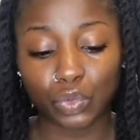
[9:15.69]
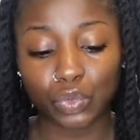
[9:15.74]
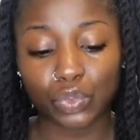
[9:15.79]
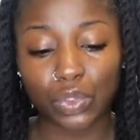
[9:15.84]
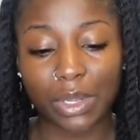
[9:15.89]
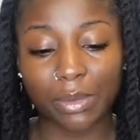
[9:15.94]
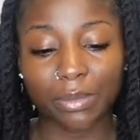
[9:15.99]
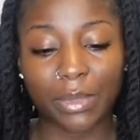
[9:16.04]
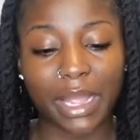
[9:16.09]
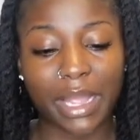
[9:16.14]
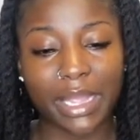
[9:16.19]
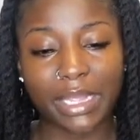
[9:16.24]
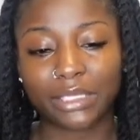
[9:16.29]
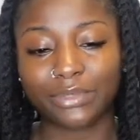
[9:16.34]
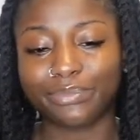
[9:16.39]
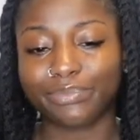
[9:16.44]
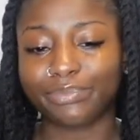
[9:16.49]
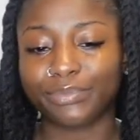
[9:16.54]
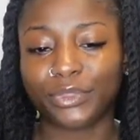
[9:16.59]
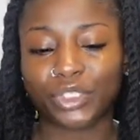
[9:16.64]
so I'm like,
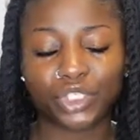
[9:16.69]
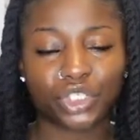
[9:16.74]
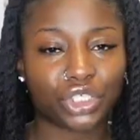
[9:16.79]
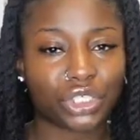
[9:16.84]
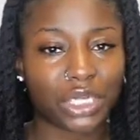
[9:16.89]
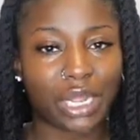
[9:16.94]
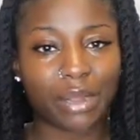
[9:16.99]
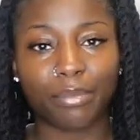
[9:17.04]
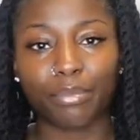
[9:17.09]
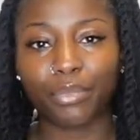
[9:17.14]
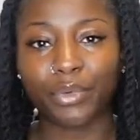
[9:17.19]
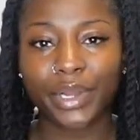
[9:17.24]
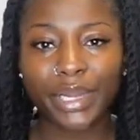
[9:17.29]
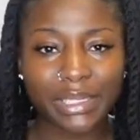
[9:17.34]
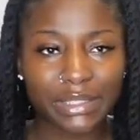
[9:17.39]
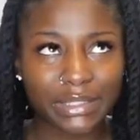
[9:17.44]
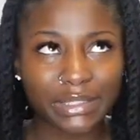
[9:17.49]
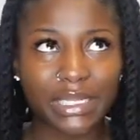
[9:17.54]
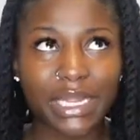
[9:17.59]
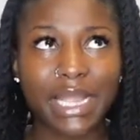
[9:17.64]
should I bring
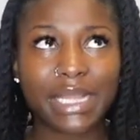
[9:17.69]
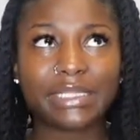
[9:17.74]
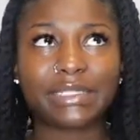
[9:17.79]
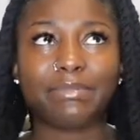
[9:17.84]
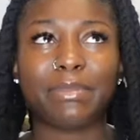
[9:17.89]
snacks?